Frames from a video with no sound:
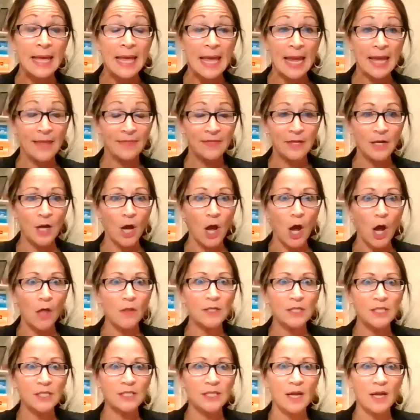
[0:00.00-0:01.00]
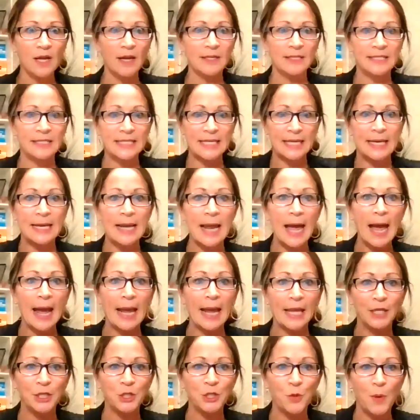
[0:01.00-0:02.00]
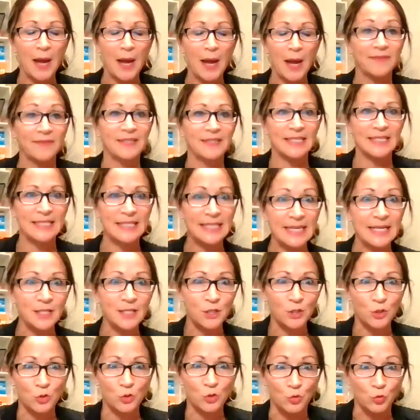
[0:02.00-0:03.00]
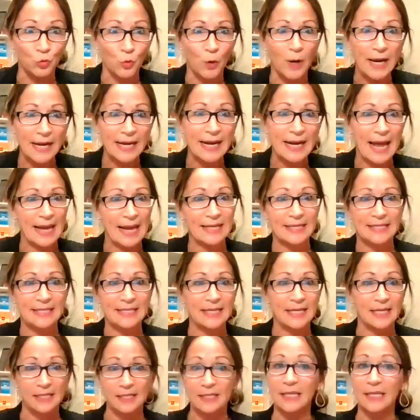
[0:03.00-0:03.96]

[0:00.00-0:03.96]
And then all of a sudden tonight you have 6 great ideas.